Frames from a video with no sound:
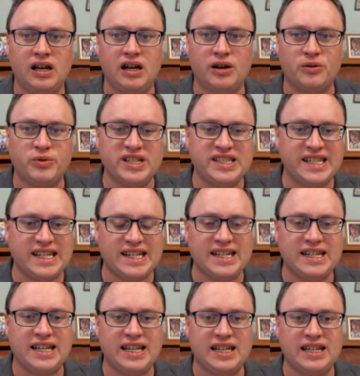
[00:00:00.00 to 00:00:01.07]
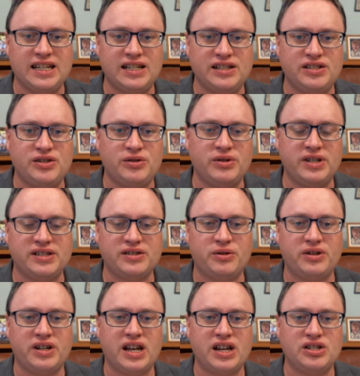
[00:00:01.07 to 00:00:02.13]
uh, written into his
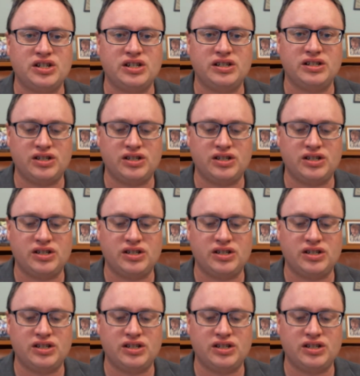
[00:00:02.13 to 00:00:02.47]
creation